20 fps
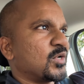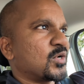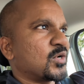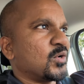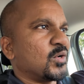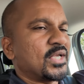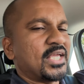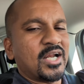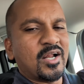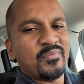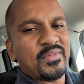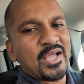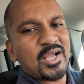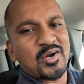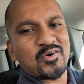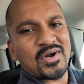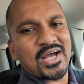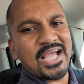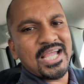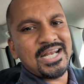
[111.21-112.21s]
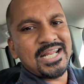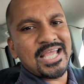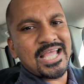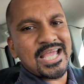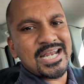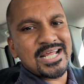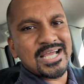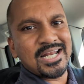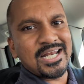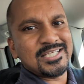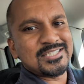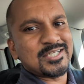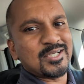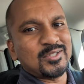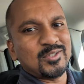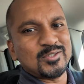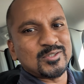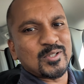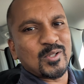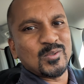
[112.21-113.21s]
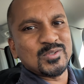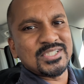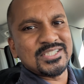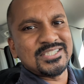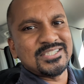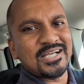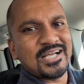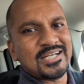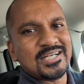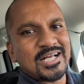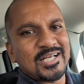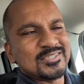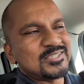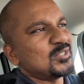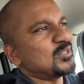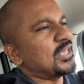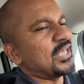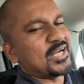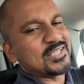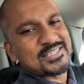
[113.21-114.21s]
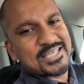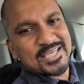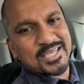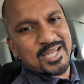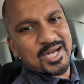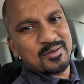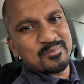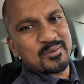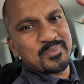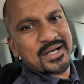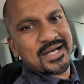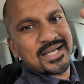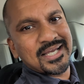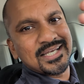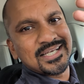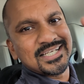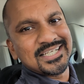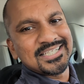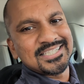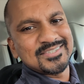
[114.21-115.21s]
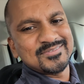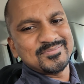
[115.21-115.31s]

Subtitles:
go get on that grind, and let's get those closings done. I'll see you later. Take care. Bye-bye.